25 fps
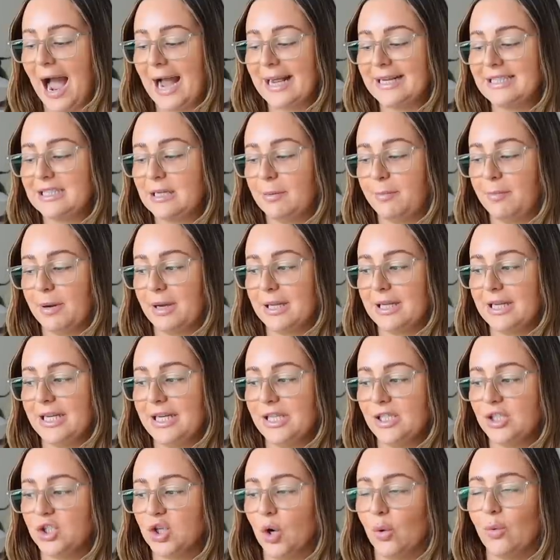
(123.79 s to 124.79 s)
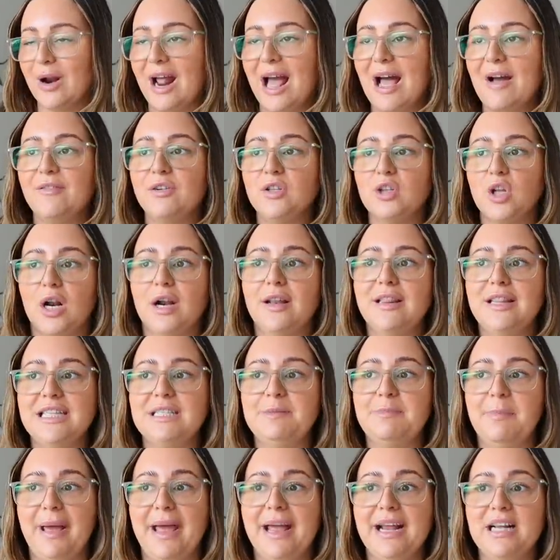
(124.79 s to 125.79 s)
I typically don't have a lot of
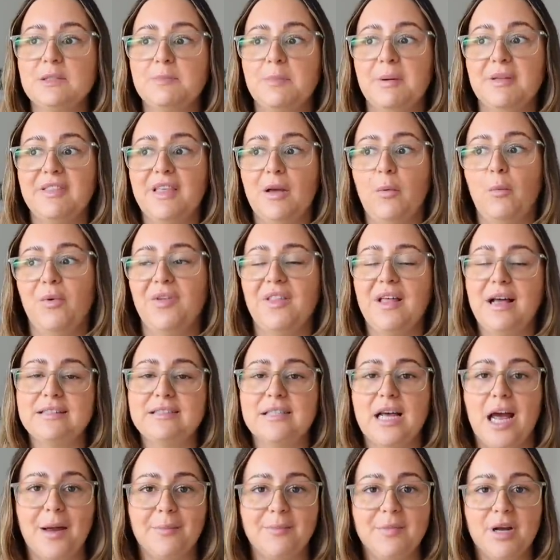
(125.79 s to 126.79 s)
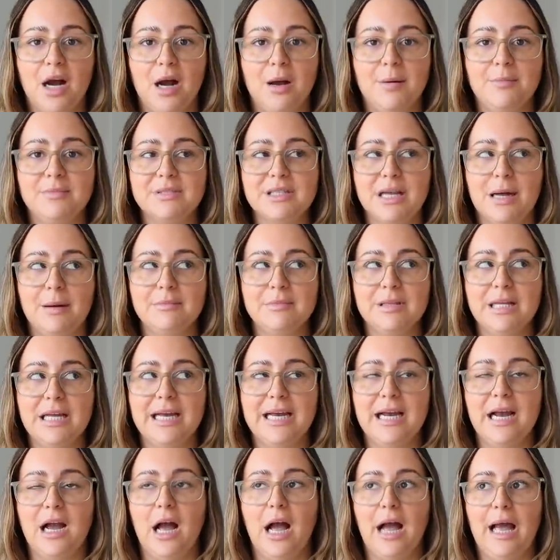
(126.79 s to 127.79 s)
these bags, but then when that time comes, I'm
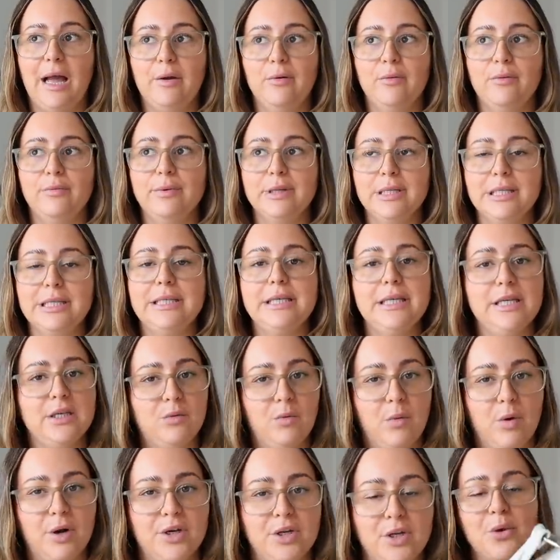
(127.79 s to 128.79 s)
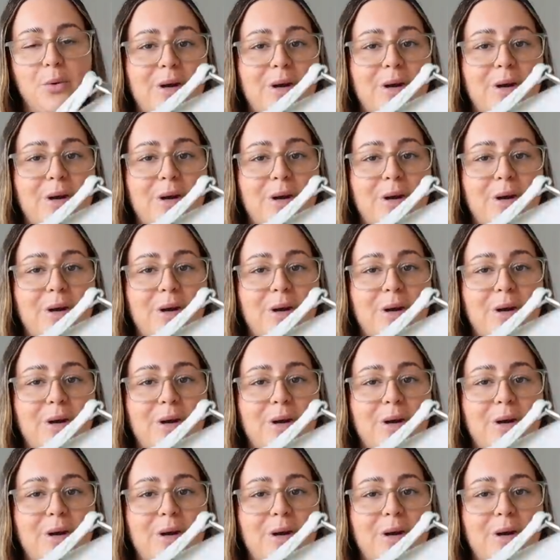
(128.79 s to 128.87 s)
like, I really need one.